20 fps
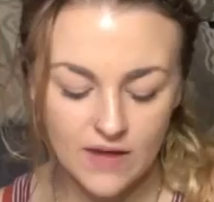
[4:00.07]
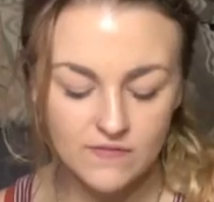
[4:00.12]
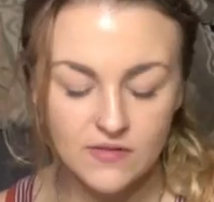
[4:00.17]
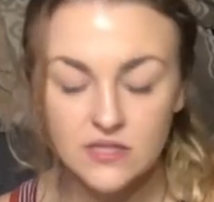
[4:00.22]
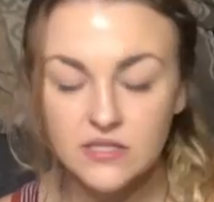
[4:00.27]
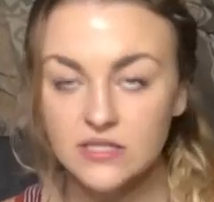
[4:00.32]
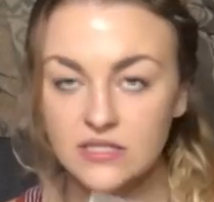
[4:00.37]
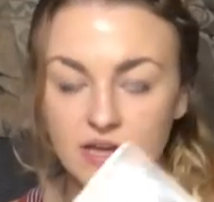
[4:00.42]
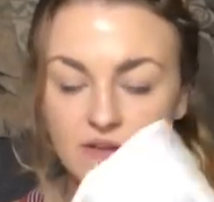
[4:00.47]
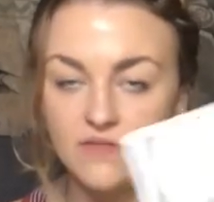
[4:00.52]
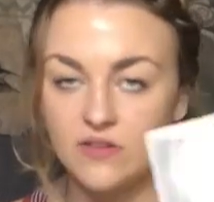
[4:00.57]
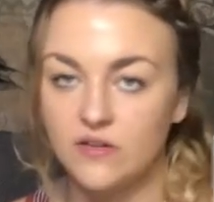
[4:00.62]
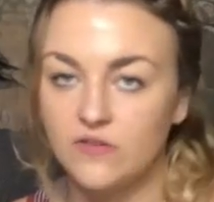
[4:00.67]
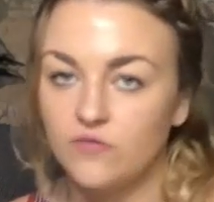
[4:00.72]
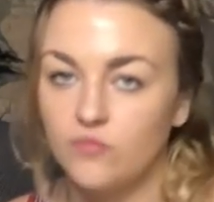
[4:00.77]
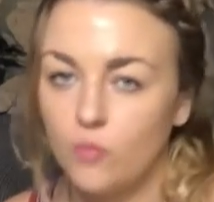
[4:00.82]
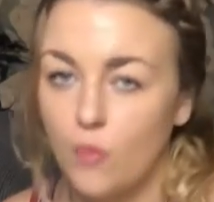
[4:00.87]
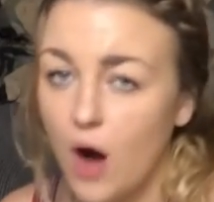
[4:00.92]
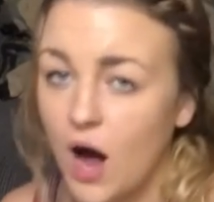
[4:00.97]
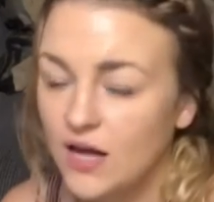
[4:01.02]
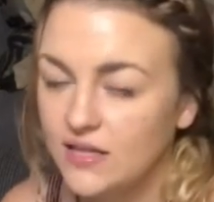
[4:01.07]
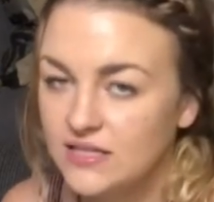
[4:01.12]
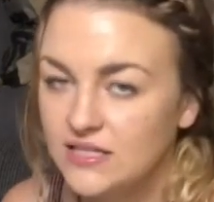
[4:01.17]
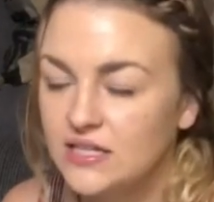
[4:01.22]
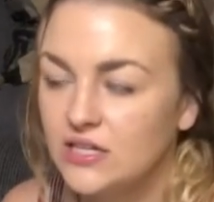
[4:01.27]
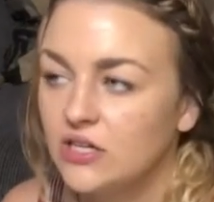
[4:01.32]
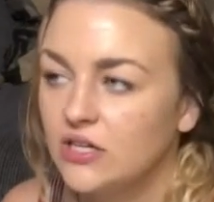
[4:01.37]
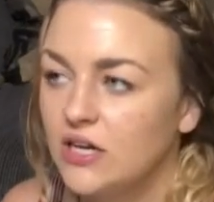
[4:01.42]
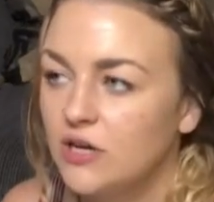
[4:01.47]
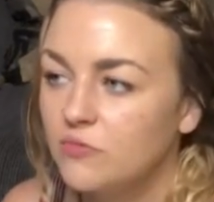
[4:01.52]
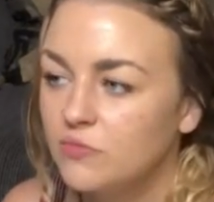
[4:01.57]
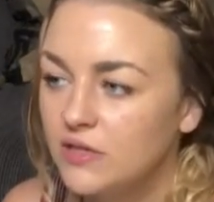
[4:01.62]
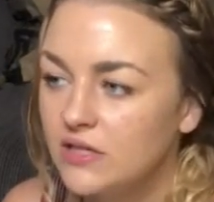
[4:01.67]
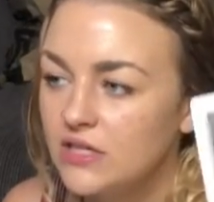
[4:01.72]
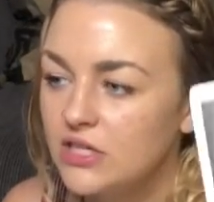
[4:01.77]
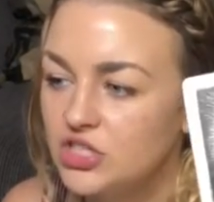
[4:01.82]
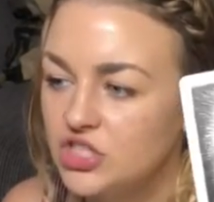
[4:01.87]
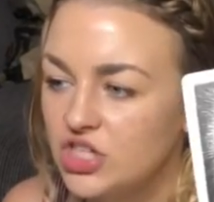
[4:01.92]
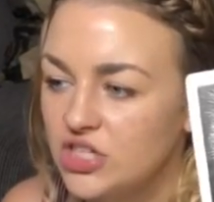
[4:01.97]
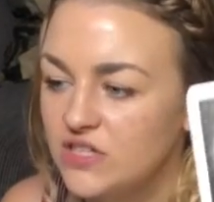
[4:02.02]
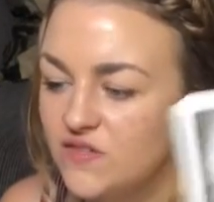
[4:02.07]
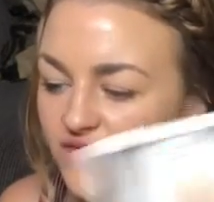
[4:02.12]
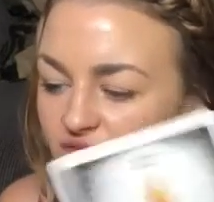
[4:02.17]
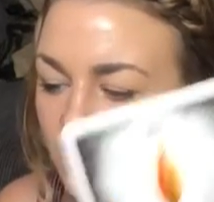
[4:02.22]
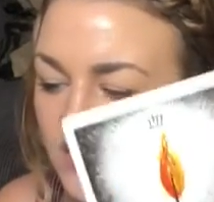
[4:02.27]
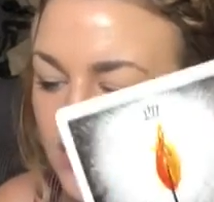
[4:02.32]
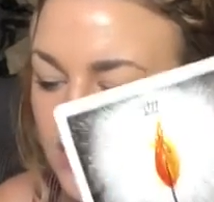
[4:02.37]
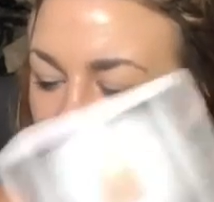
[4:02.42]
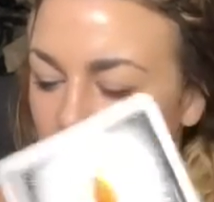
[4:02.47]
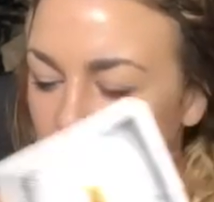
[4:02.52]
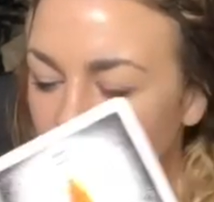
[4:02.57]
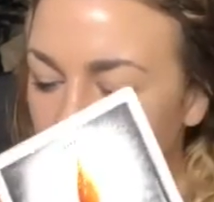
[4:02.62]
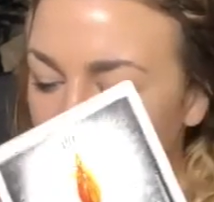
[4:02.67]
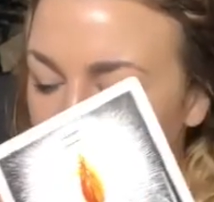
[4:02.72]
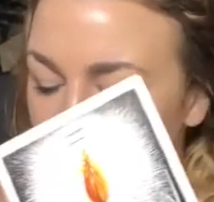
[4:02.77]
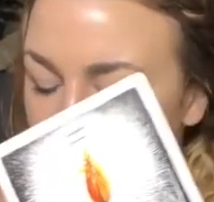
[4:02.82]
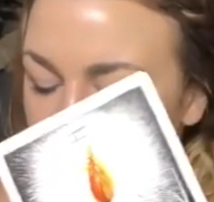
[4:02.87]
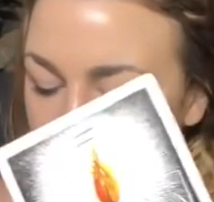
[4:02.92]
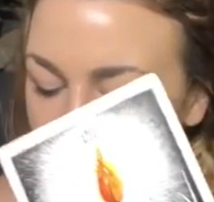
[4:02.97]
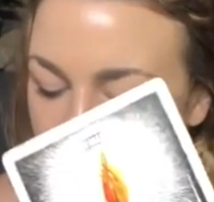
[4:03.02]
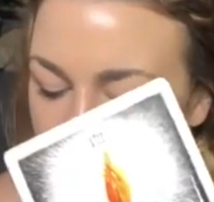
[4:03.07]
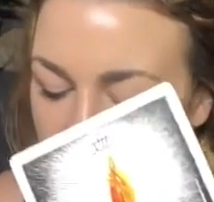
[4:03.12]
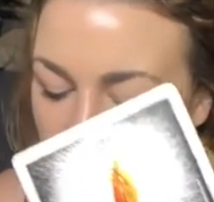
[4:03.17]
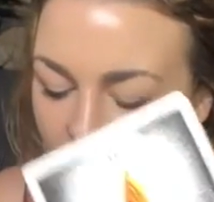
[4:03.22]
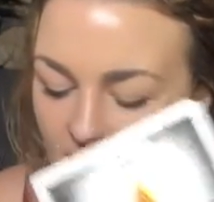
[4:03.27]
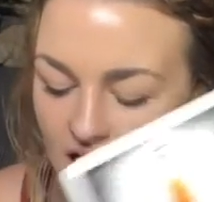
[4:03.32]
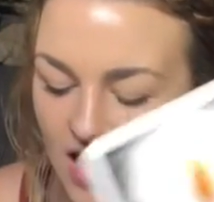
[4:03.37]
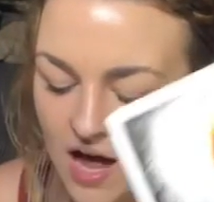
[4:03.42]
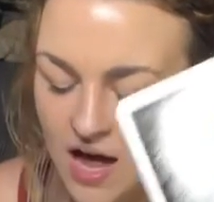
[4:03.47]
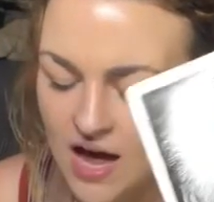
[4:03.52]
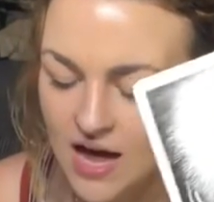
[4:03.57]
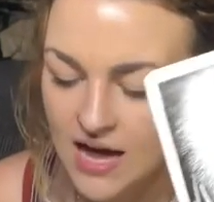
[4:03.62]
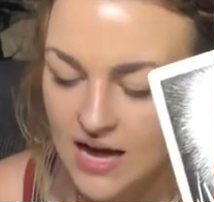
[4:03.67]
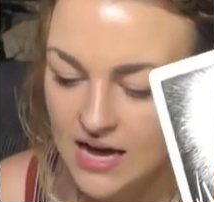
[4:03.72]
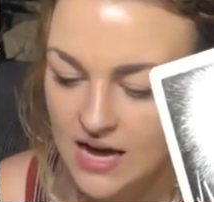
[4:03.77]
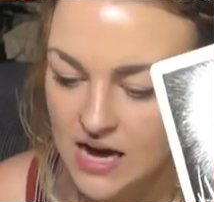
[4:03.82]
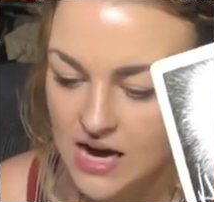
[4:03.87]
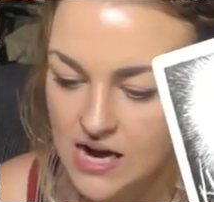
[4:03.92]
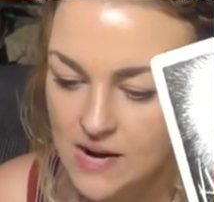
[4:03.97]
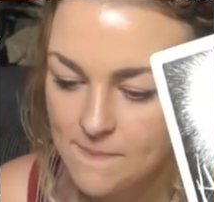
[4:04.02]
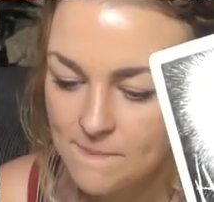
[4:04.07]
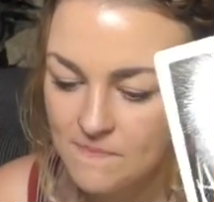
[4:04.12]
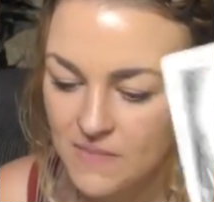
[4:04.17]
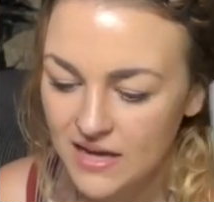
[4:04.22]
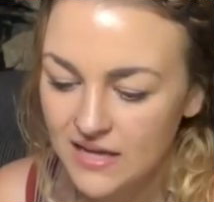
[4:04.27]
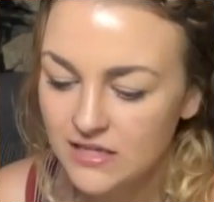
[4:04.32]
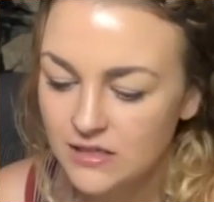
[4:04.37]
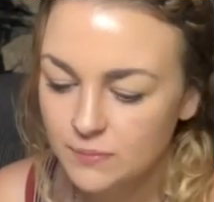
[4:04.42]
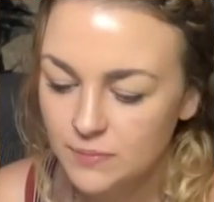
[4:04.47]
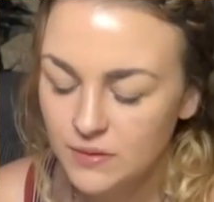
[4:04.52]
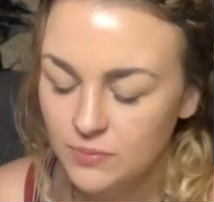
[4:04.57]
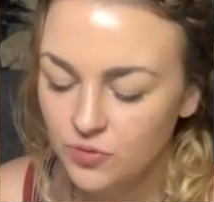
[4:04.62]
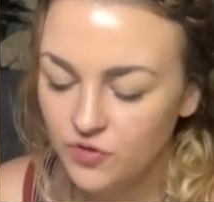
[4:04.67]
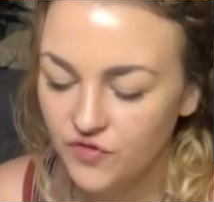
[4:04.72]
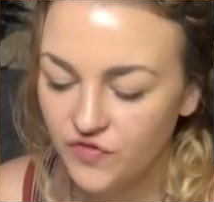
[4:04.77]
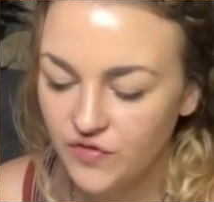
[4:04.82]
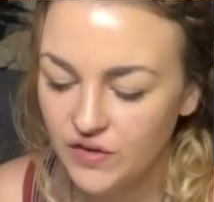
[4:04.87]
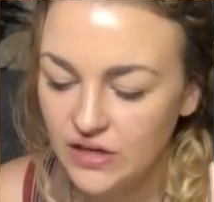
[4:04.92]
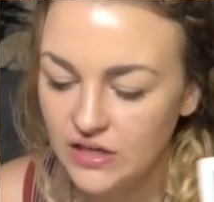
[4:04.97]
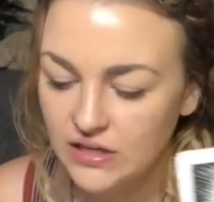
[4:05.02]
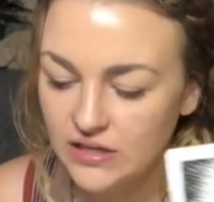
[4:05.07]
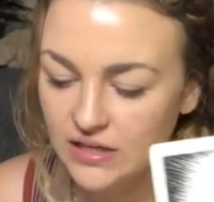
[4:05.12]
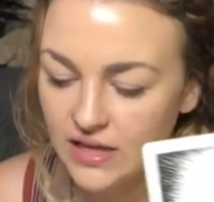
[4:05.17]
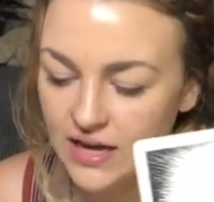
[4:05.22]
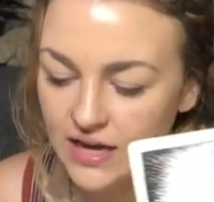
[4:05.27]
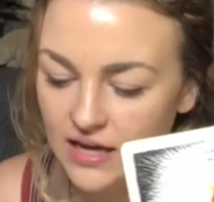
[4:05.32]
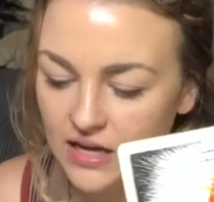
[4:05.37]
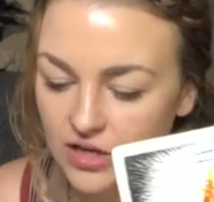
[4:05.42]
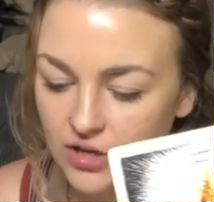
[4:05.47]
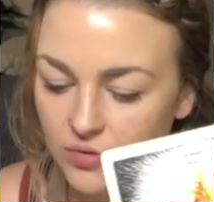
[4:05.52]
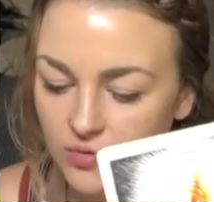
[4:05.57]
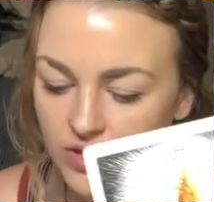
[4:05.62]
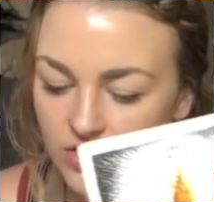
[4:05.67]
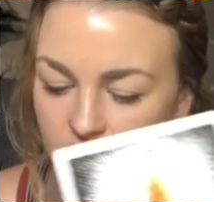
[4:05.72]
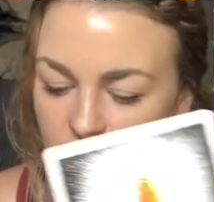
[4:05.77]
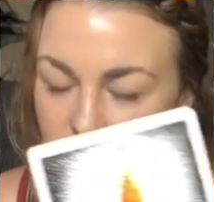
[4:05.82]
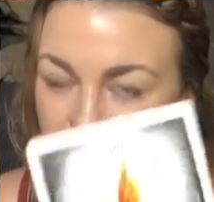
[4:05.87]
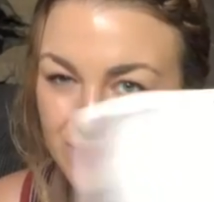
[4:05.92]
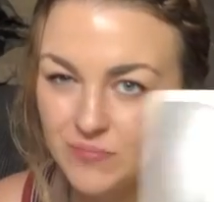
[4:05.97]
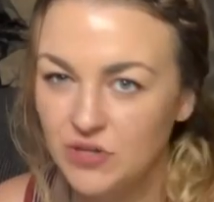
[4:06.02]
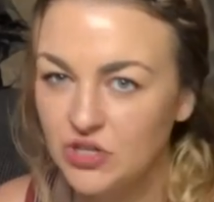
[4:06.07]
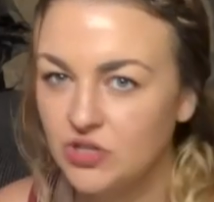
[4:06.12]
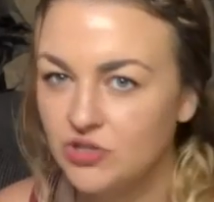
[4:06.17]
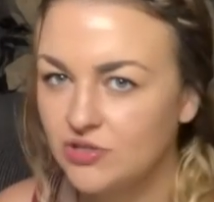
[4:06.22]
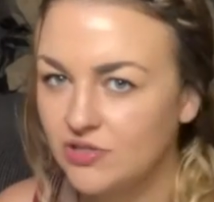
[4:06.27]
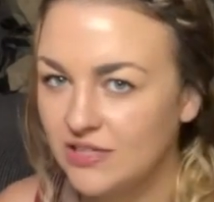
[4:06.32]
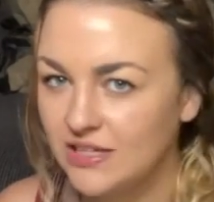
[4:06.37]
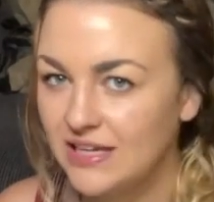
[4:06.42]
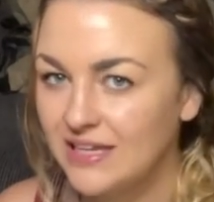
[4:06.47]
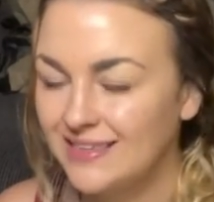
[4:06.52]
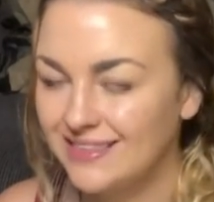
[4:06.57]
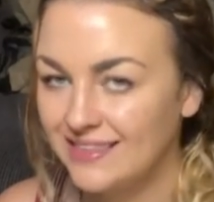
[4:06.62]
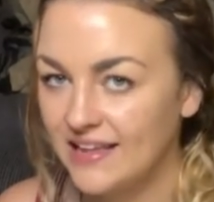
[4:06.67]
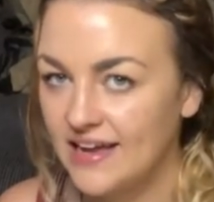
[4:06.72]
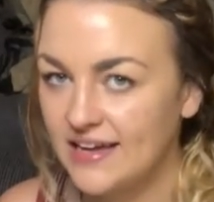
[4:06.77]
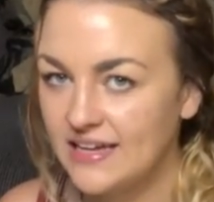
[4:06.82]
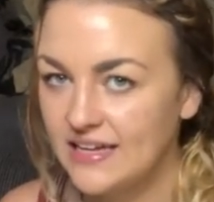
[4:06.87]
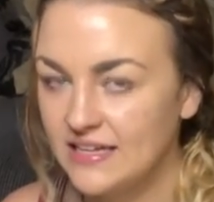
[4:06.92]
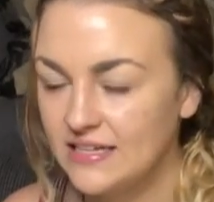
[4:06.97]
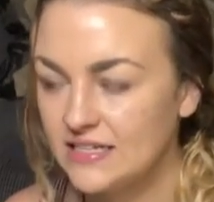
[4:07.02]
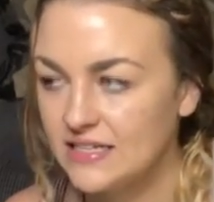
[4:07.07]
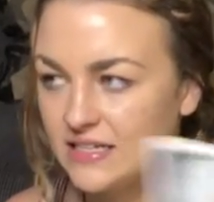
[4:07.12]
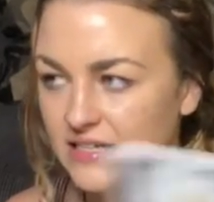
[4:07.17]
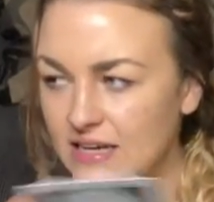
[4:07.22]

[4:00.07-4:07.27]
have the Seven of Wands here, and I really just feel like you are somebody that makes people feel like you are just spiritually enlightened.